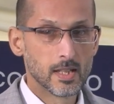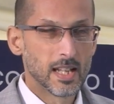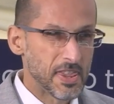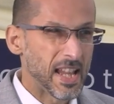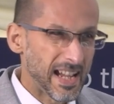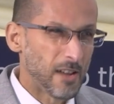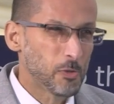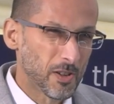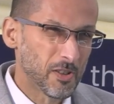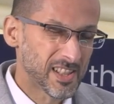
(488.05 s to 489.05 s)
And that,
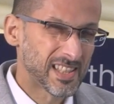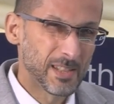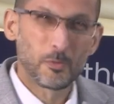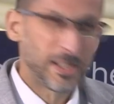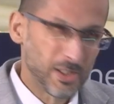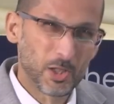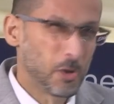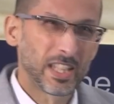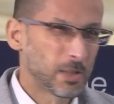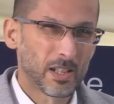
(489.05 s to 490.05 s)
honestly, when you're
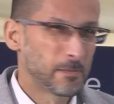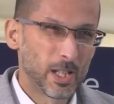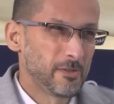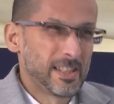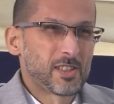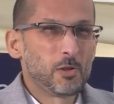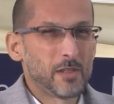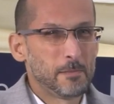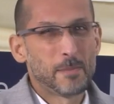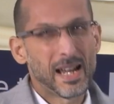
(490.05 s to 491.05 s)
talking to a computer and it's
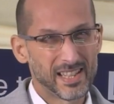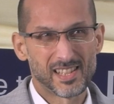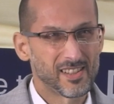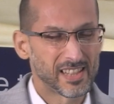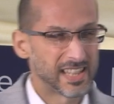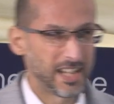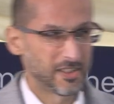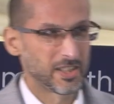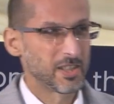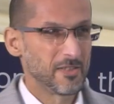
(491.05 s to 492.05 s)
talking back and it's asking how
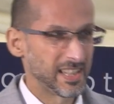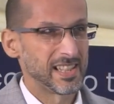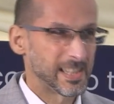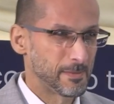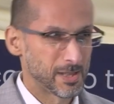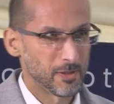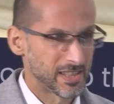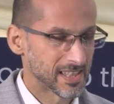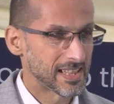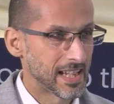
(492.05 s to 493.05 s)
you're doing and it seems to
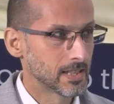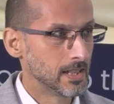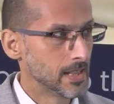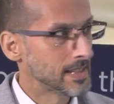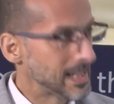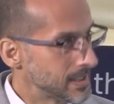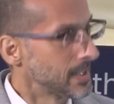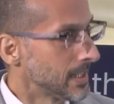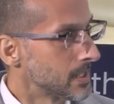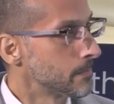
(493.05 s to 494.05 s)
understand, that's the
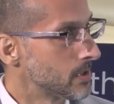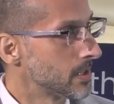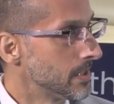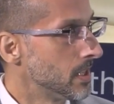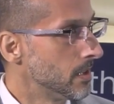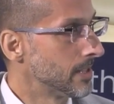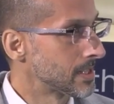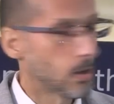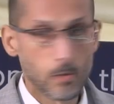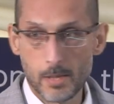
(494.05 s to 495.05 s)
thing that's most unnerving.
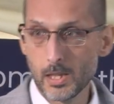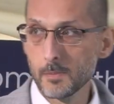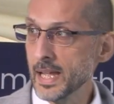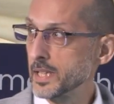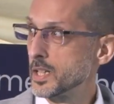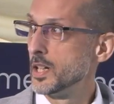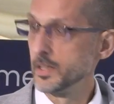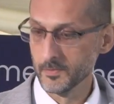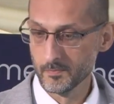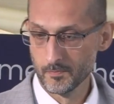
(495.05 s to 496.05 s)
So I want to peel back the curtain.